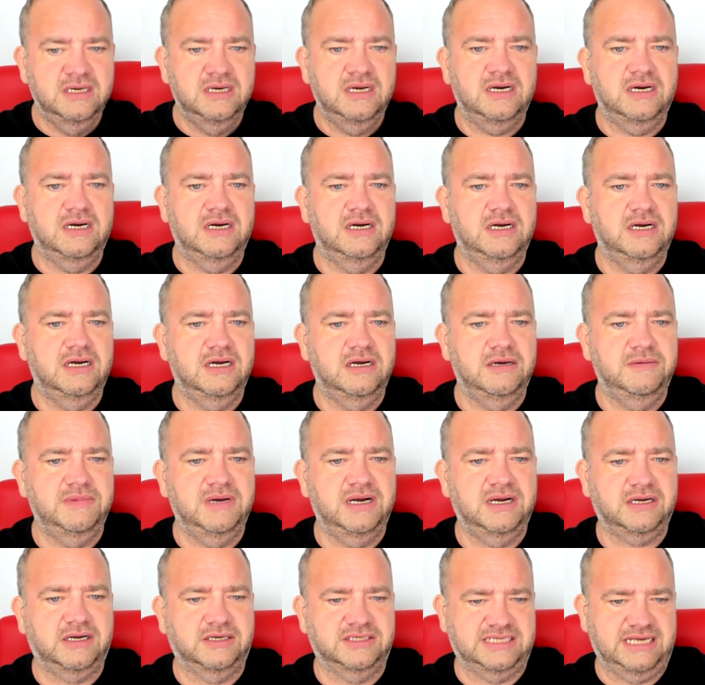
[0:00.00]

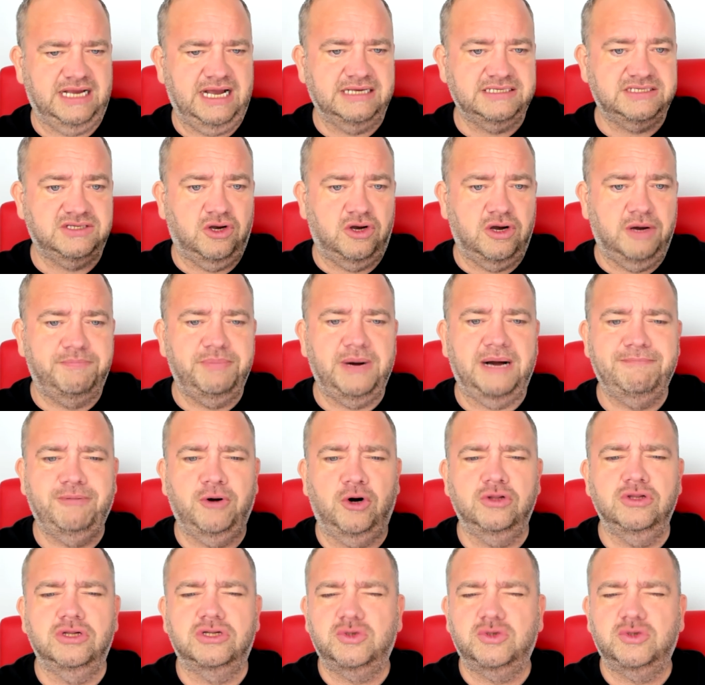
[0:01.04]
because um, I, I sort of I put on